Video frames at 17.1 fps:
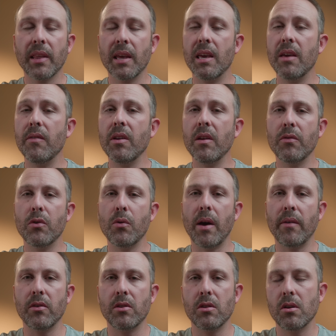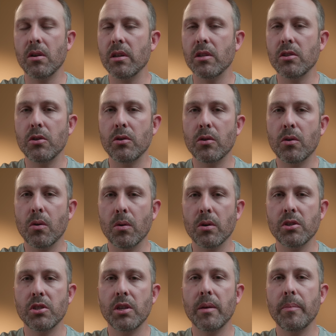Even if you have a thirty-two
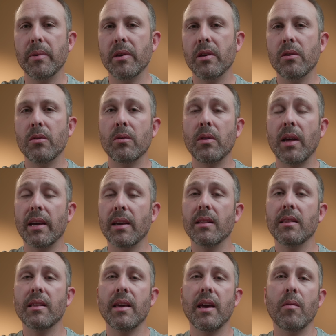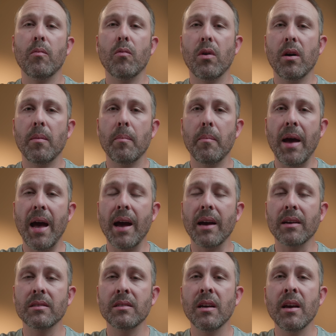core G P U like in the M one
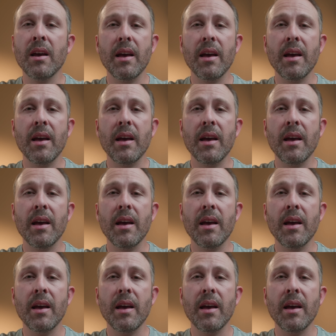Max,